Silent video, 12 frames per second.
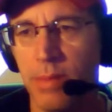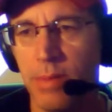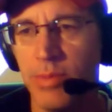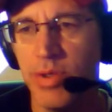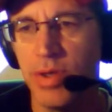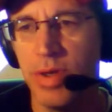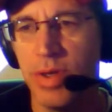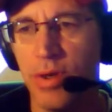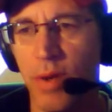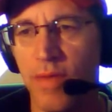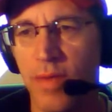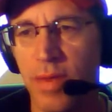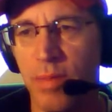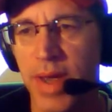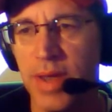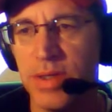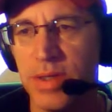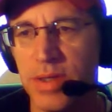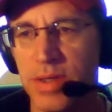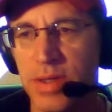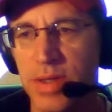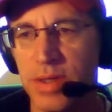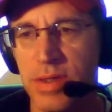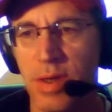I'm just going to go over the
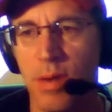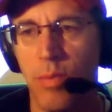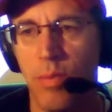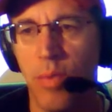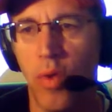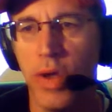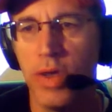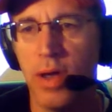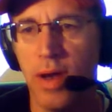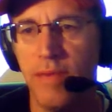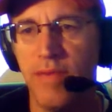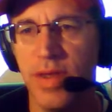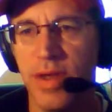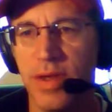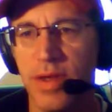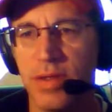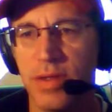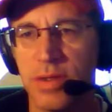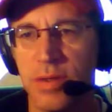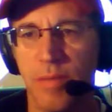basics points of this,